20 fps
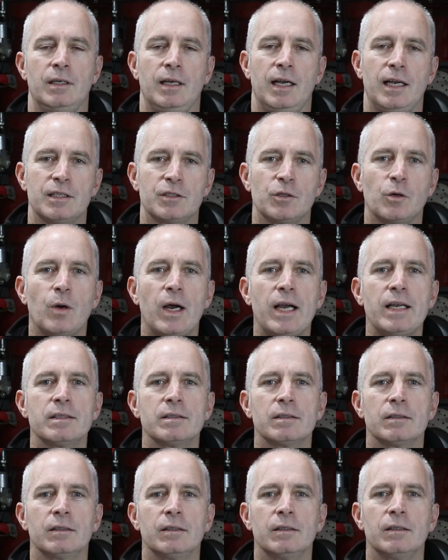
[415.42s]
As
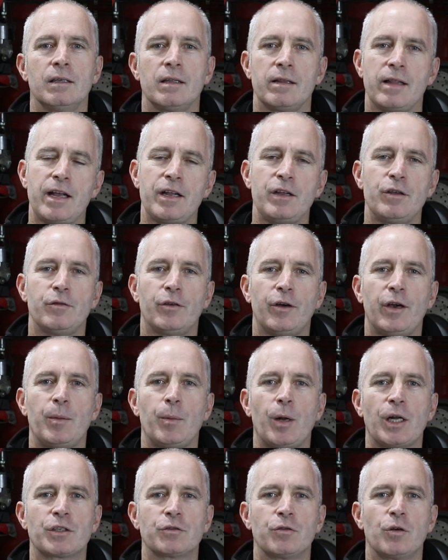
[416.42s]
always, thank you very
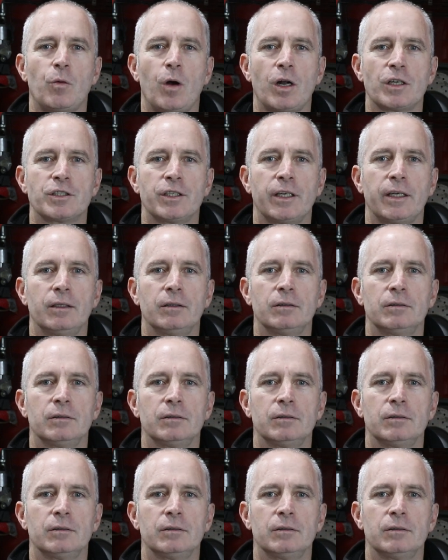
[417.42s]
much for watching.